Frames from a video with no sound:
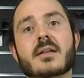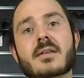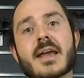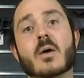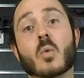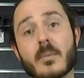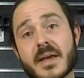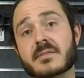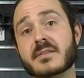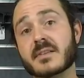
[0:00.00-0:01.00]
Now, what
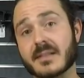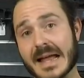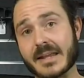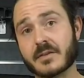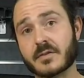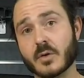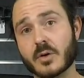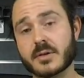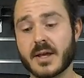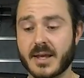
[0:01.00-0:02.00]
makes this a Gladius
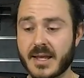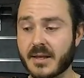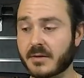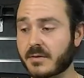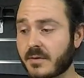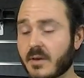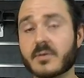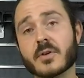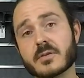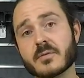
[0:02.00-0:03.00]
Sword is,
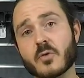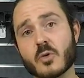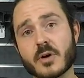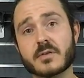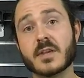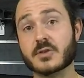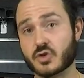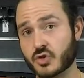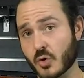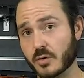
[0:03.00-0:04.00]
first and foremost, its
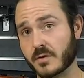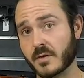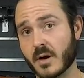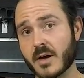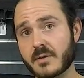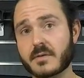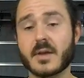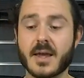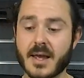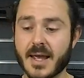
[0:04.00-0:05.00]
short size
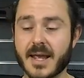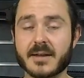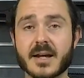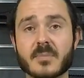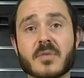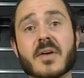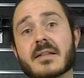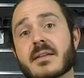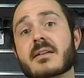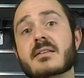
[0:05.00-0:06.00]
and the
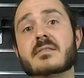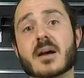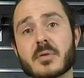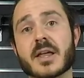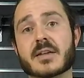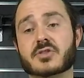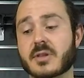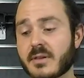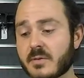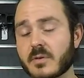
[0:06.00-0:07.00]
fact that it is double-edged.
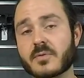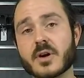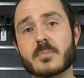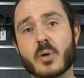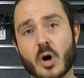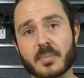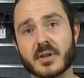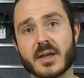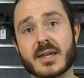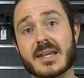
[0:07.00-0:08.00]
And this was very
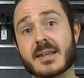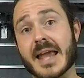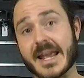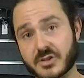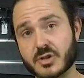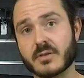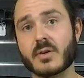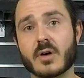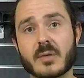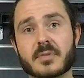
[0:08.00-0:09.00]
popular in ancient
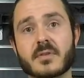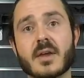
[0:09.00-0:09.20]
times.